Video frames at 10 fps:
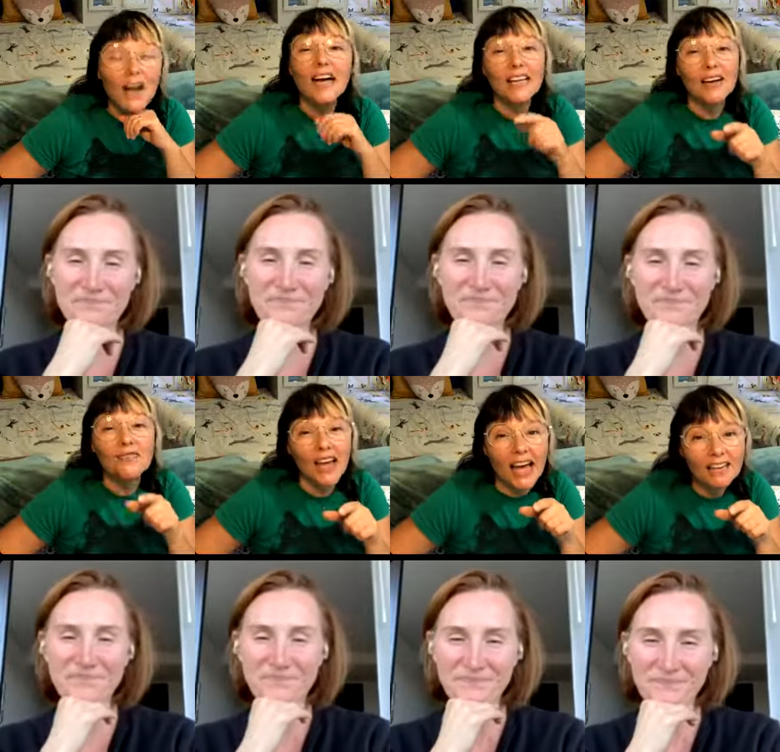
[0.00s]
Speaker 1: I
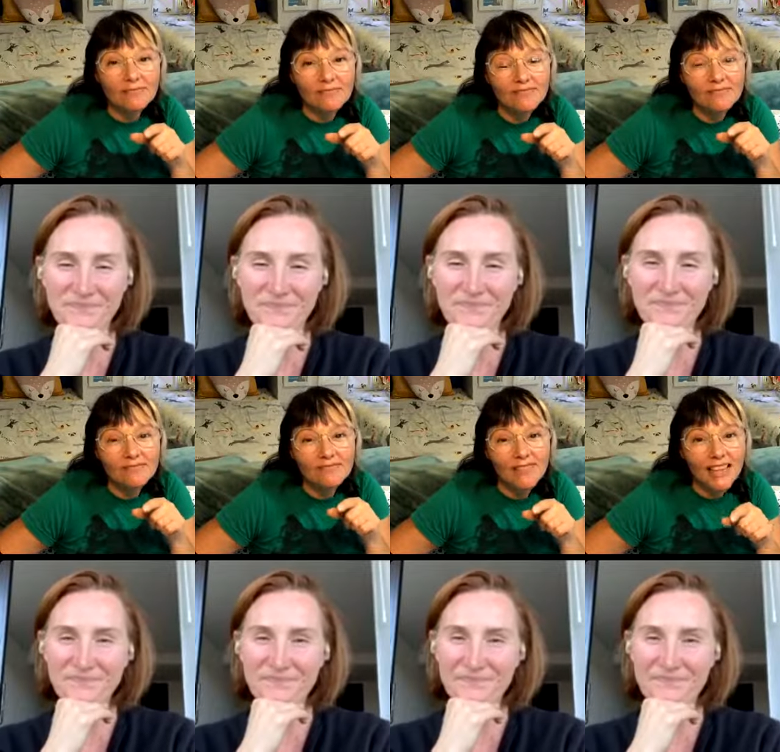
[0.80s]
love that.
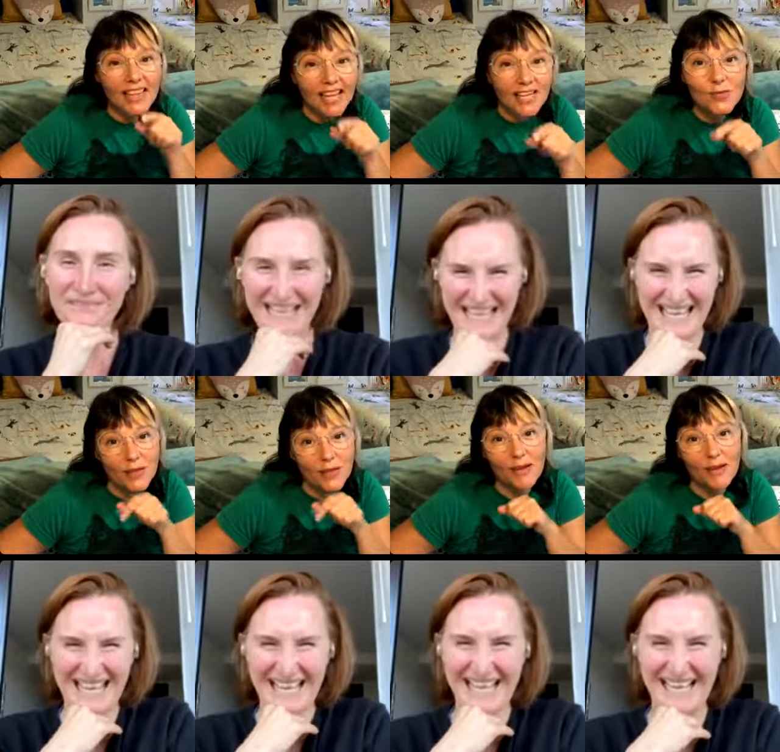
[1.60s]
That
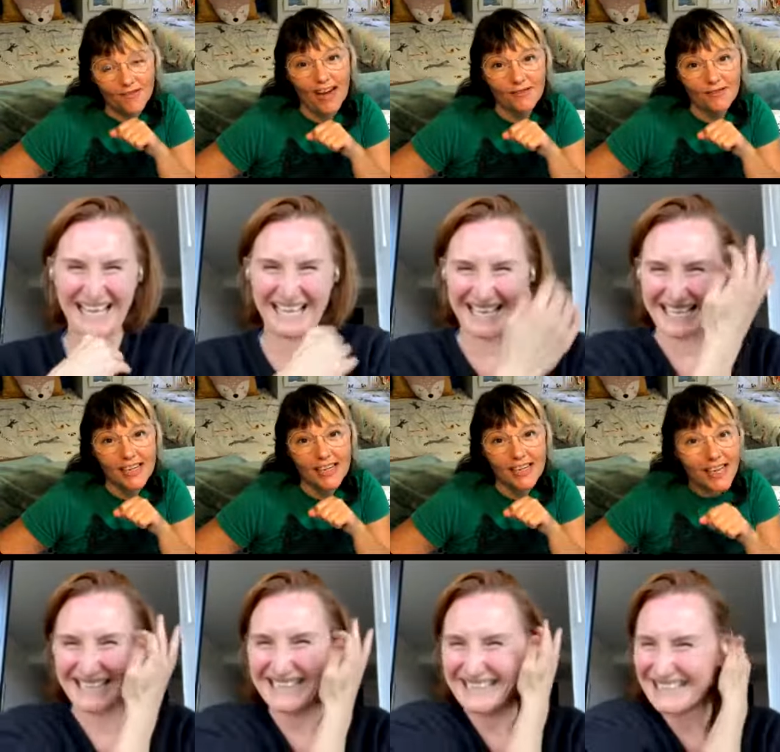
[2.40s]
is one of my
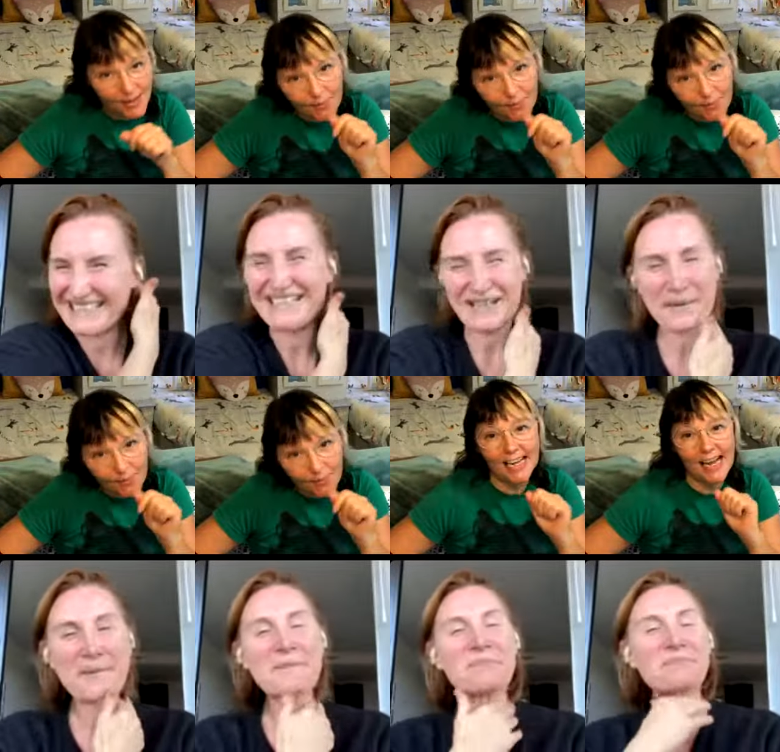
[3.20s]
favorites, and it might
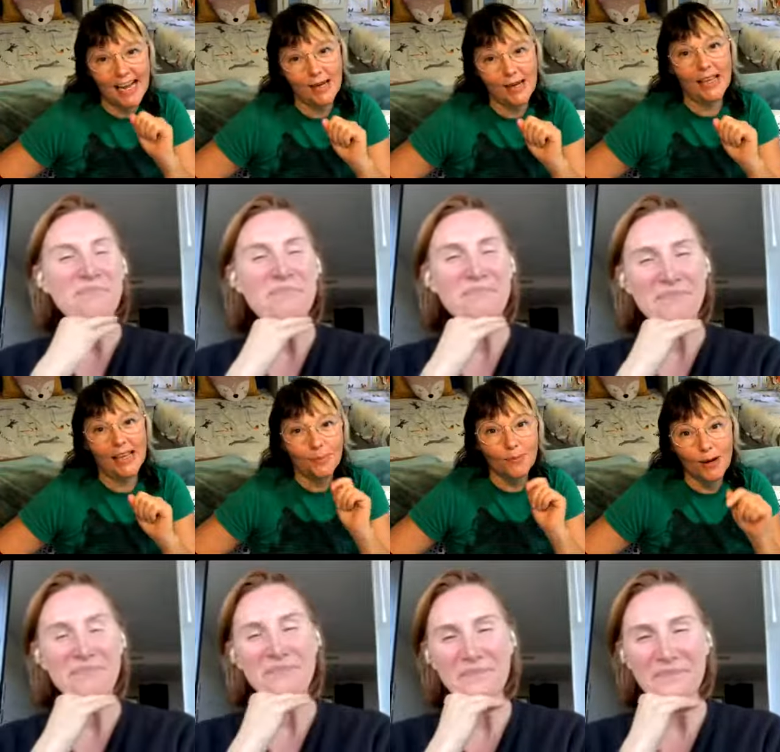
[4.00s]
actually end up
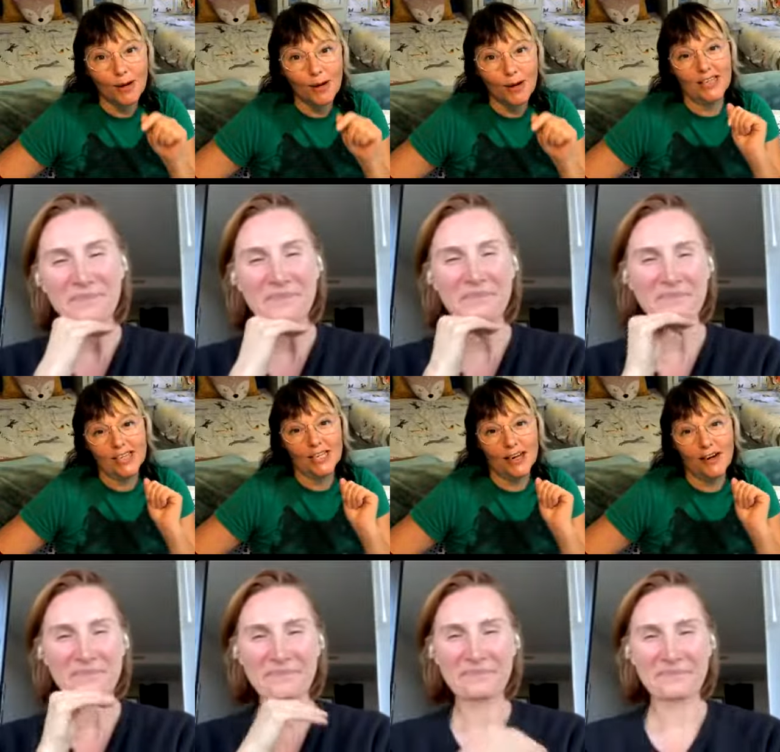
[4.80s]
being the promo for
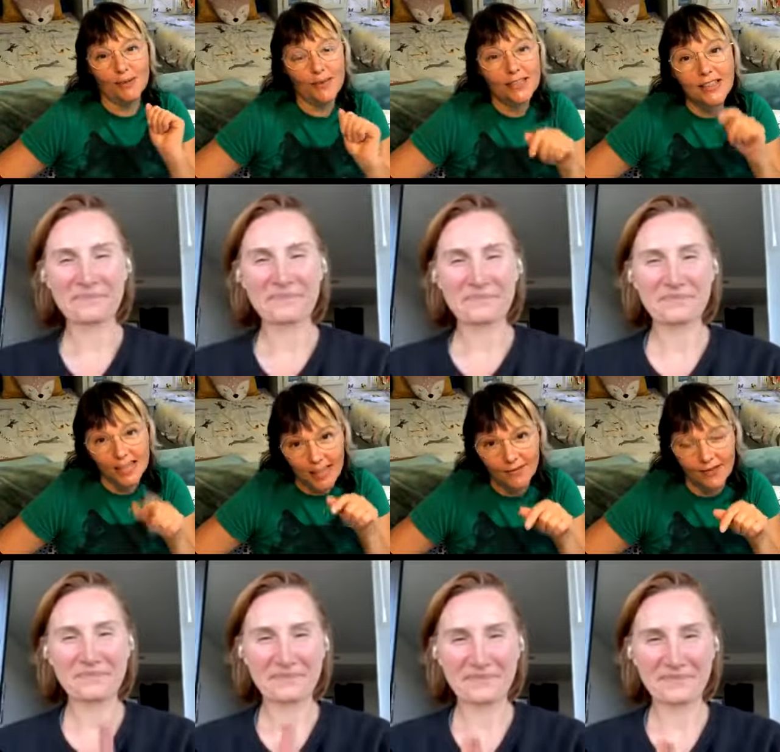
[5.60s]
this show because
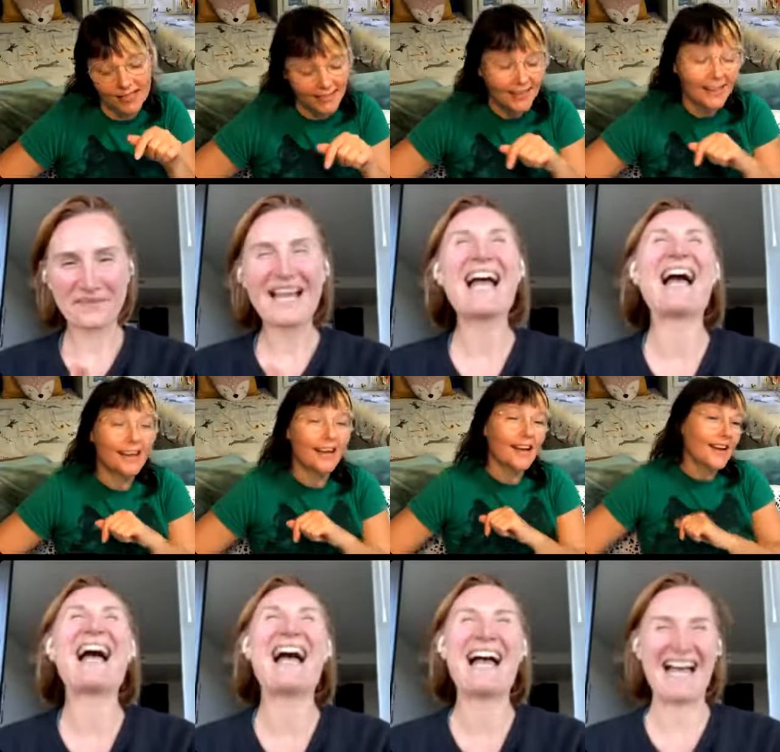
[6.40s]
I love
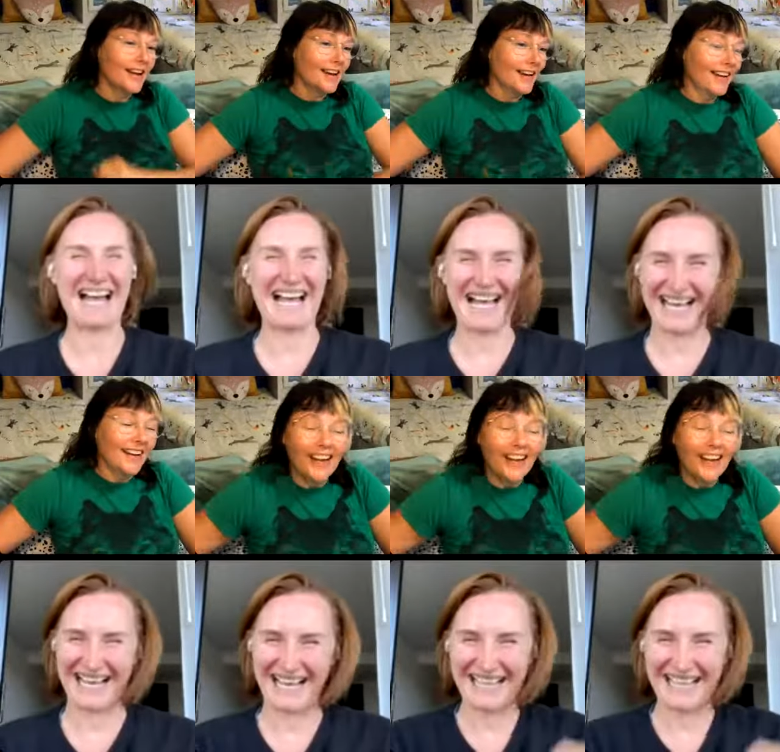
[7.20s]
it.